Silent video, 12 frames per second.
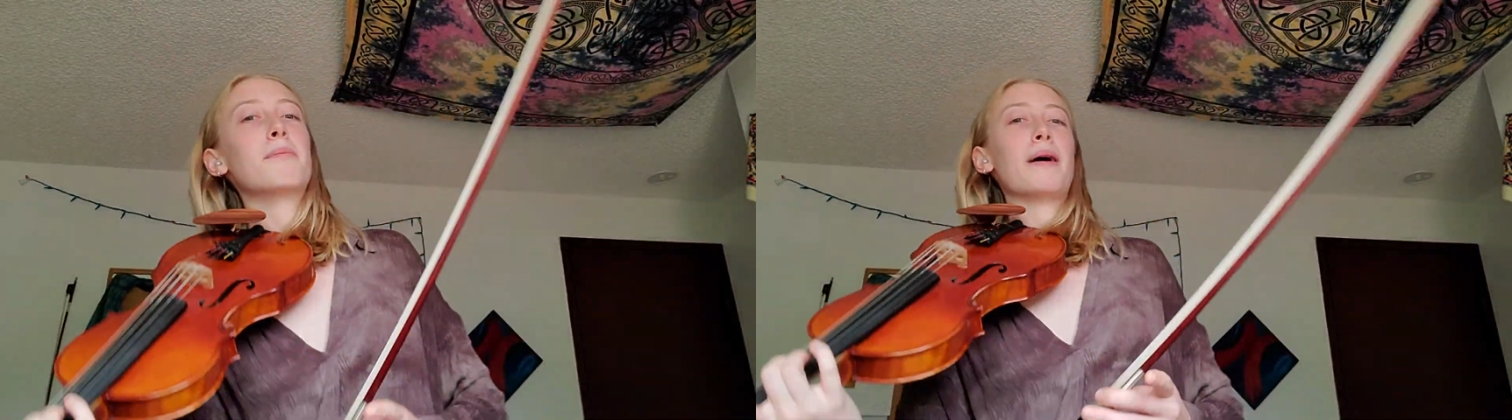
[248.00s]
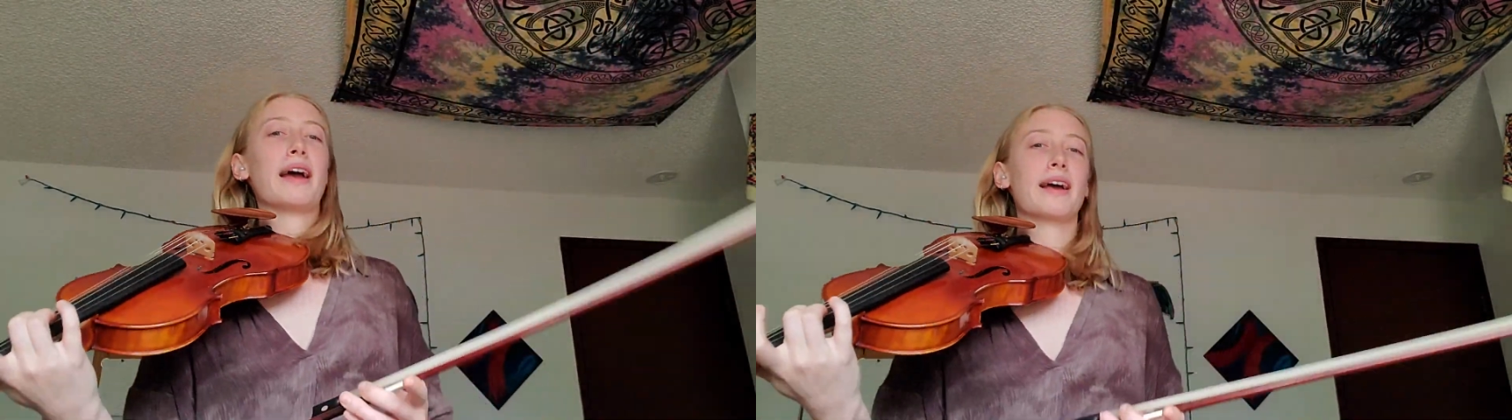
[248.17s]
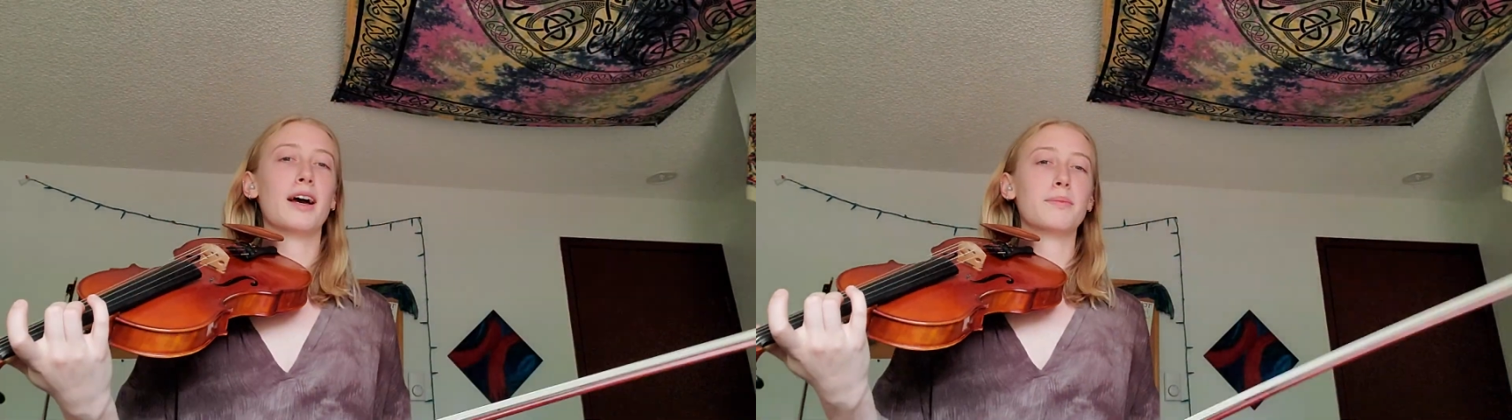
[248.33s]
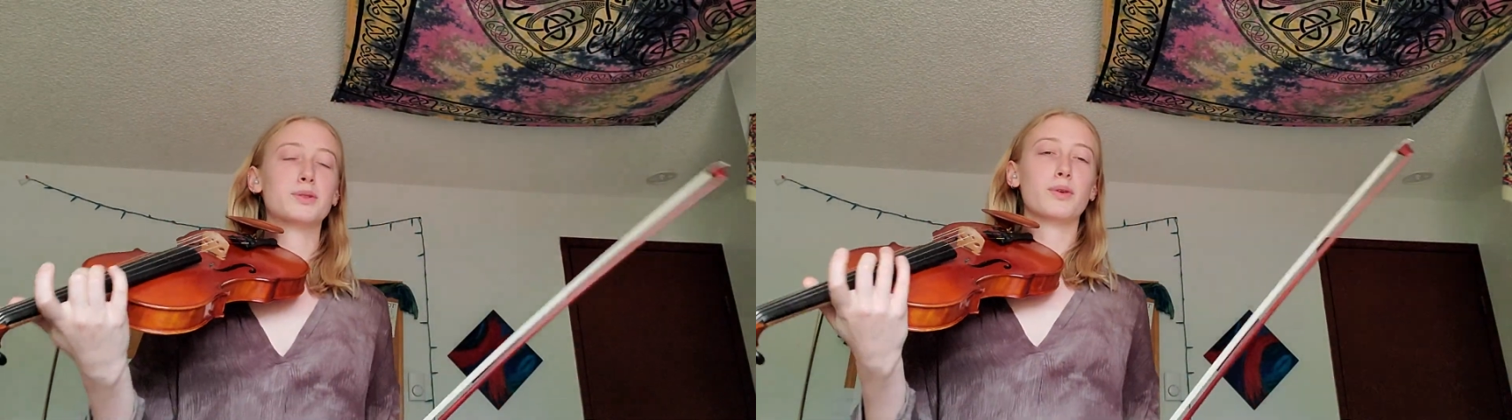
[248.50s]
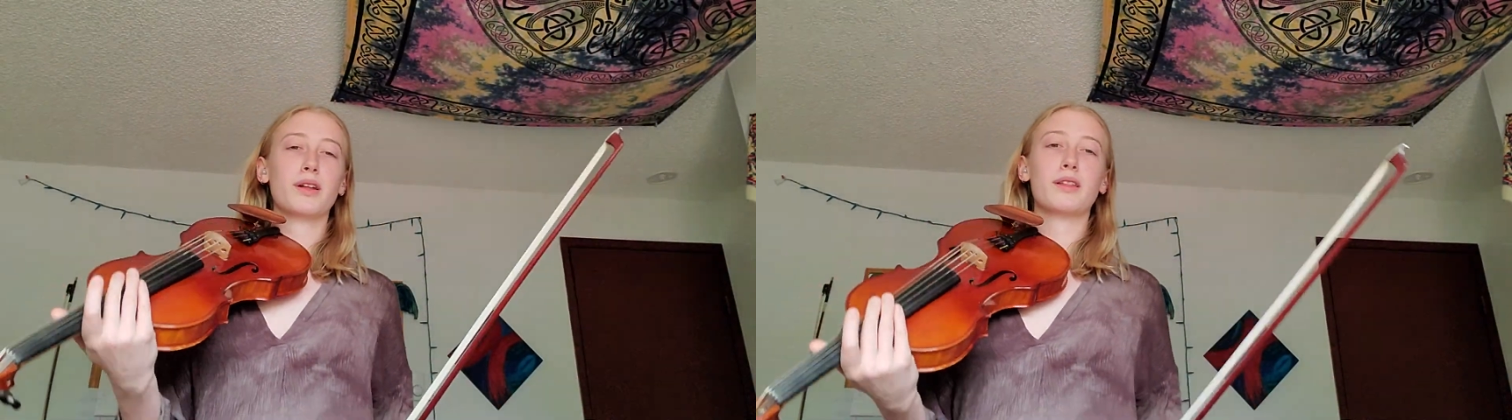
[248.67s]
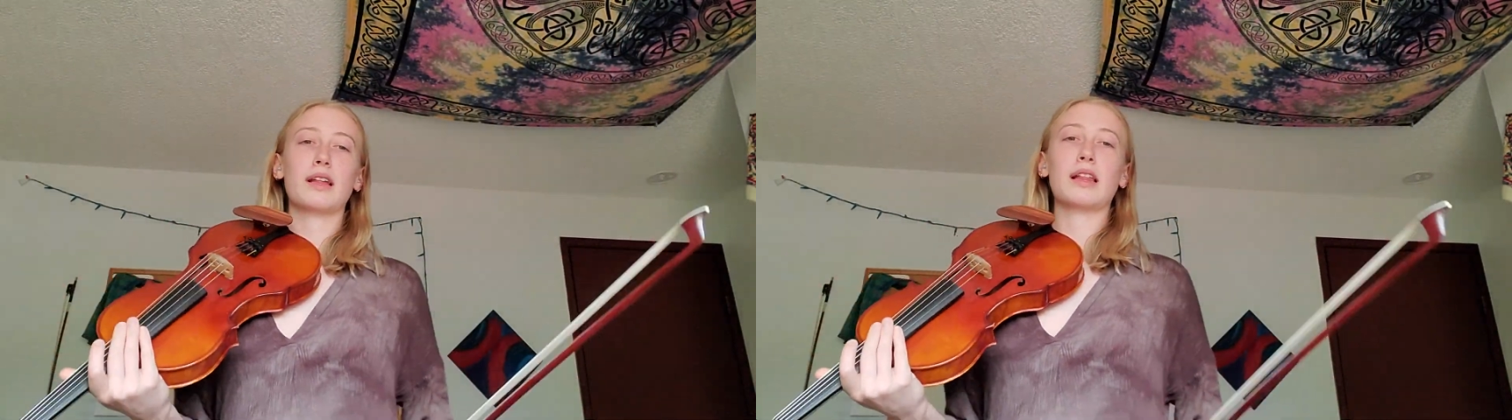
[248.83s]
back up
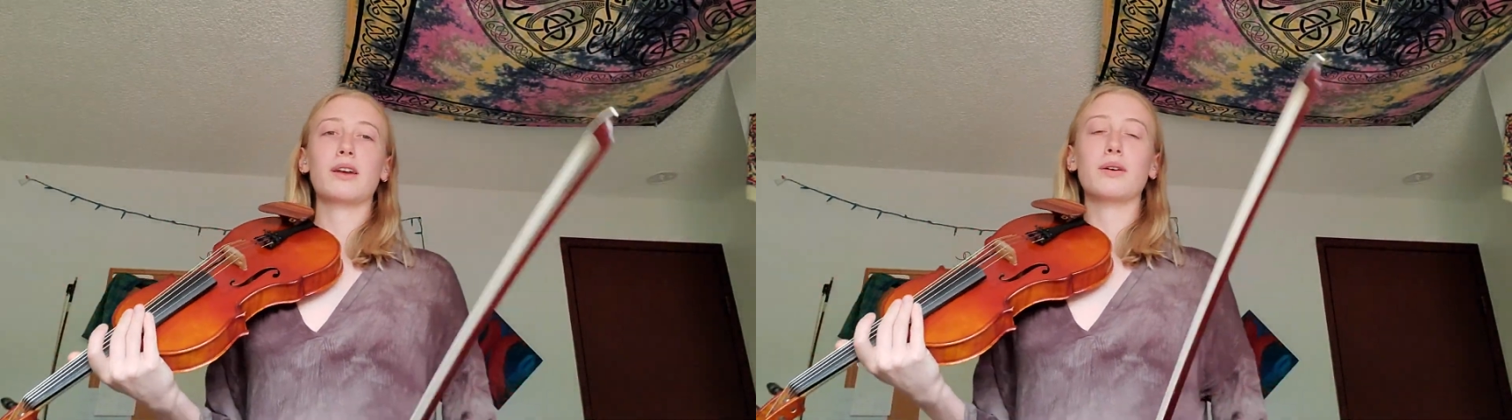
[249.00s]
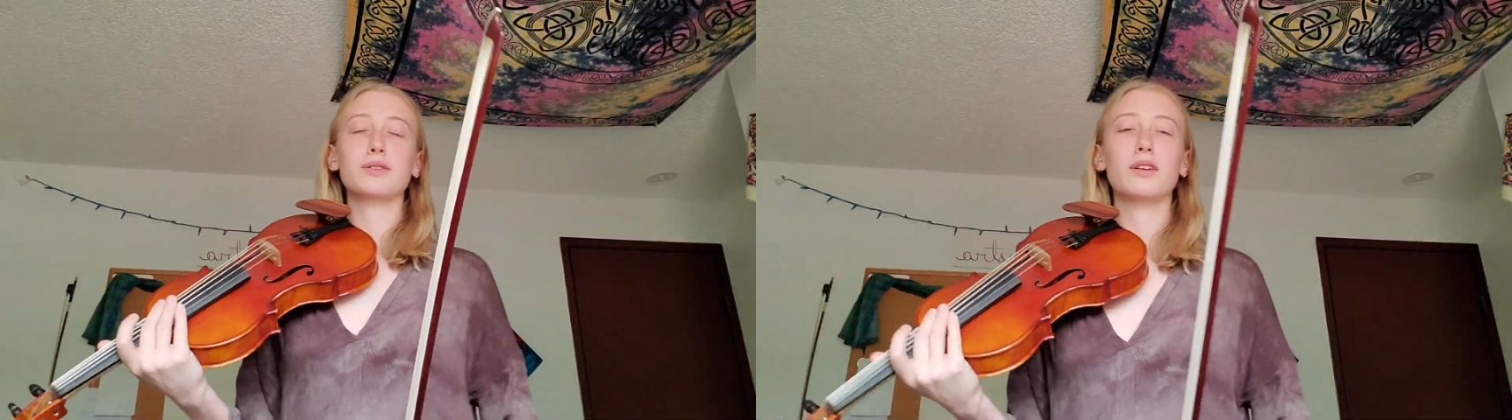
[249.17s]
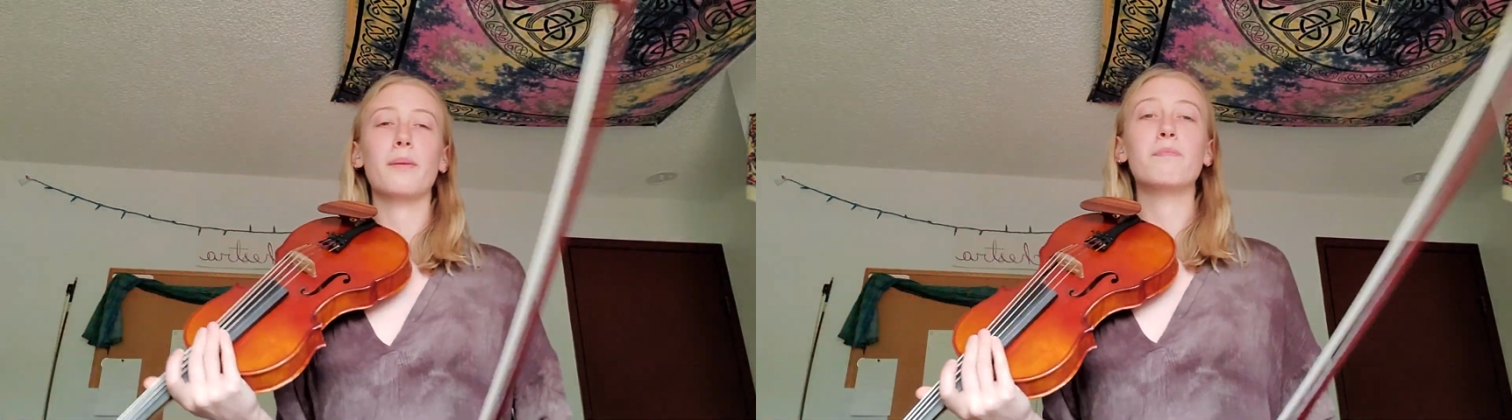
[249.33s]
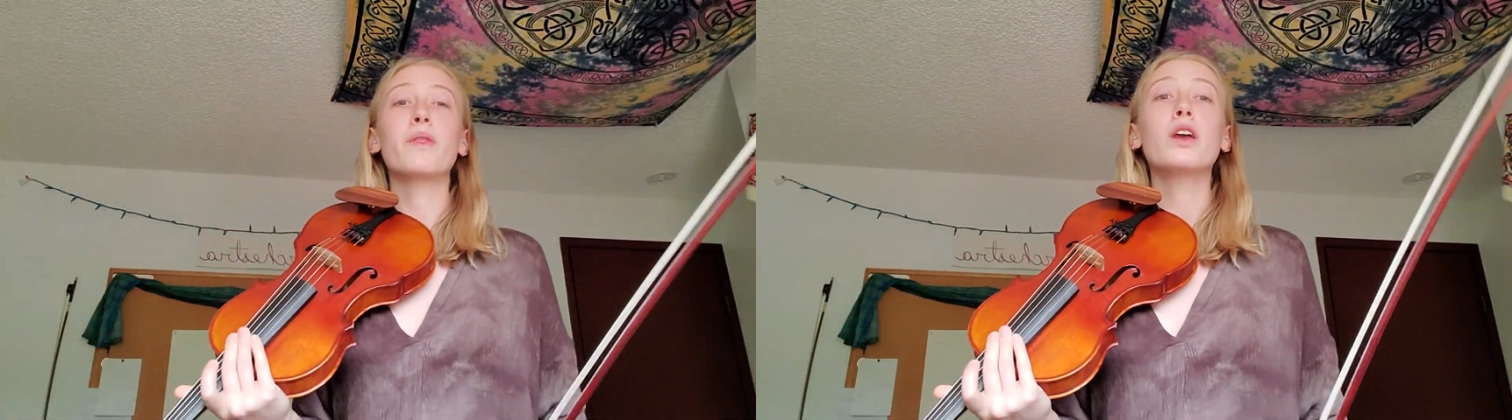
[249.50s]
sort of thing that goes on.